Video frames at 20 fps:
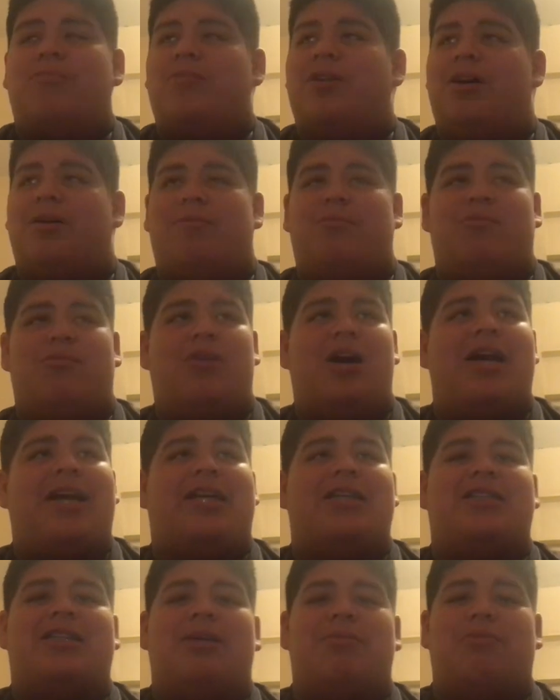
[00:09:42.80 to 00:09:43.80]
Um, I
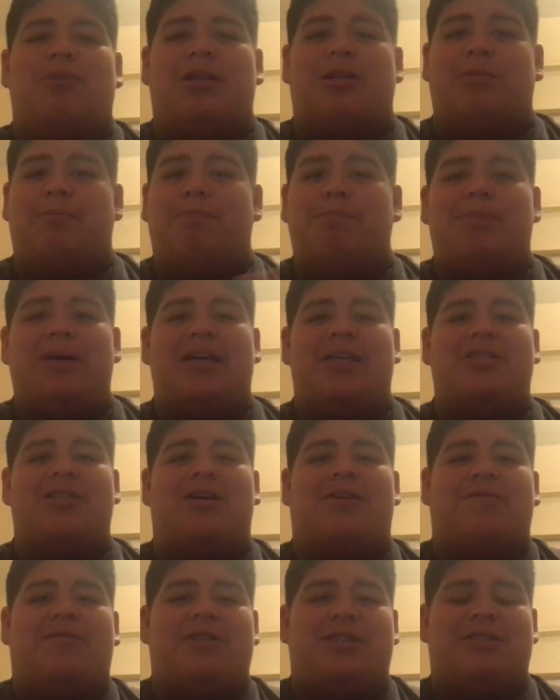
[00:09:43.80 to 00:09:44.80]
could say one of the best
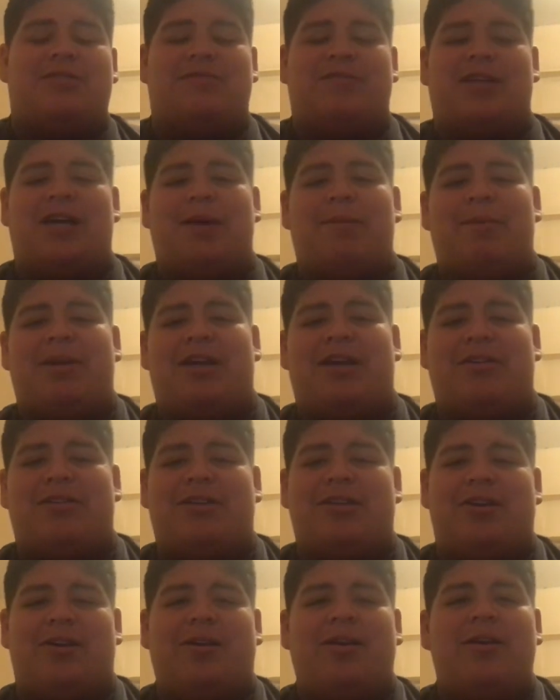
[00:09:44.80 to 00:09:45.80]
offensive linemen
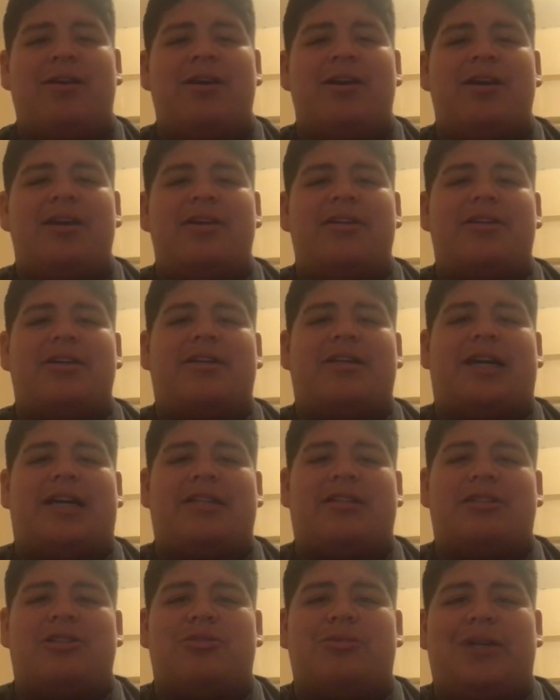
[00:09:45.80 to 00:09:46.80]
out there in the
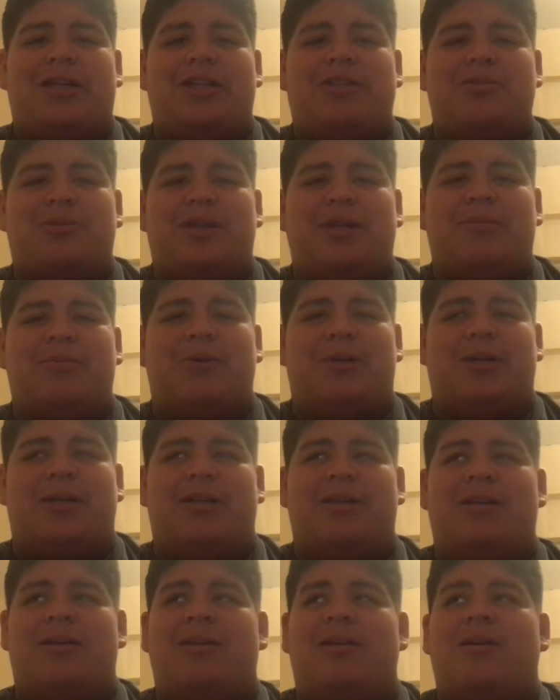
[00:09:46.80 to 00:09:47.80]
class of
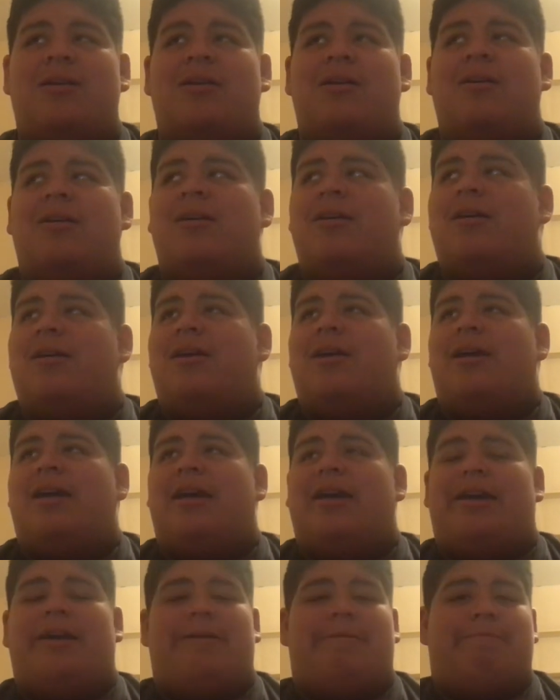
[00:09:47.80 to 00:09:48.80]
2021.
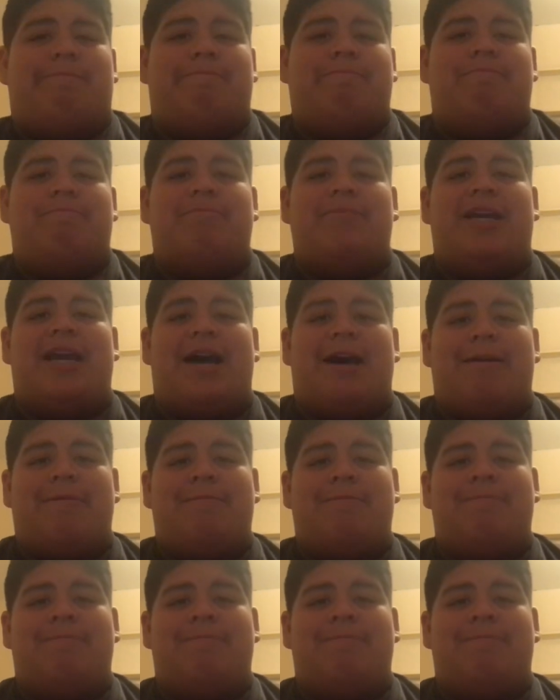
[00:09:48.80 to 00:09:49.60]
And yeah.